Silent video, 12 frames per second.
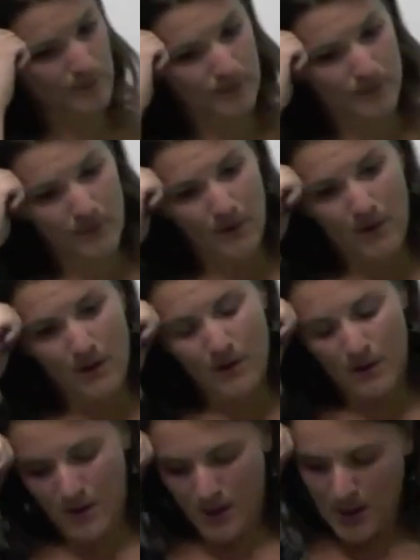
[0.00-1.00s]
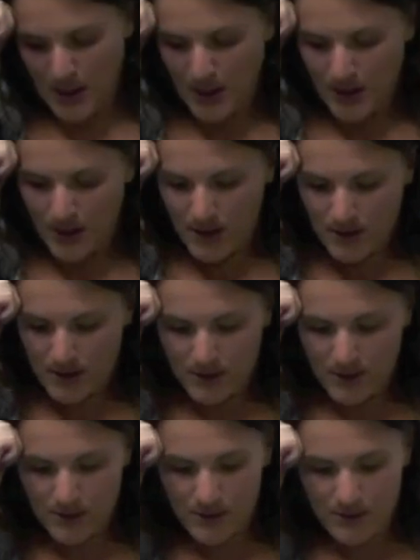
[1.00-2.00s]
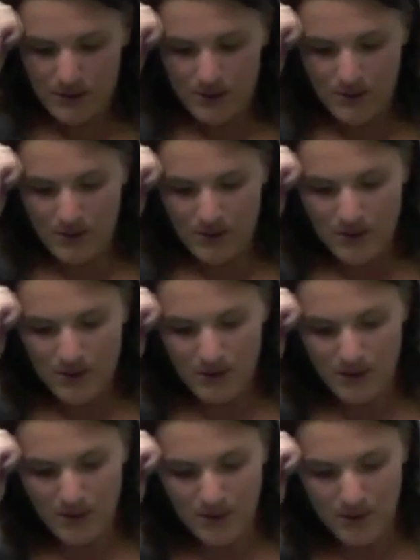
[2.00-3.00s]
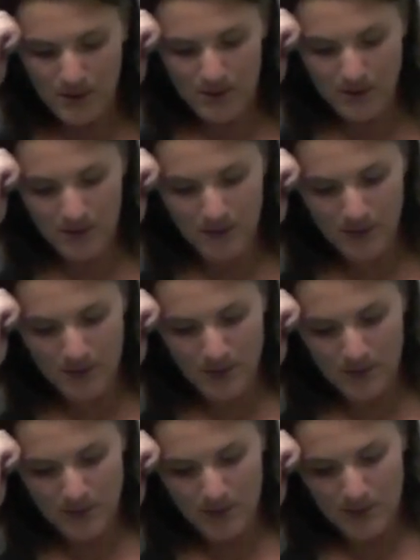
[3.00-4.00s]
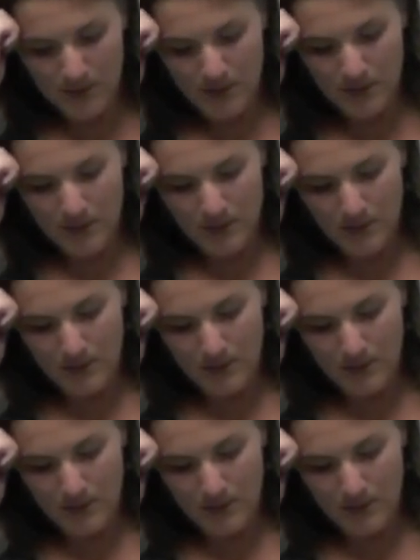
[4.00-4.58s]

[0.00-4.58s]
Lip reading: (silence)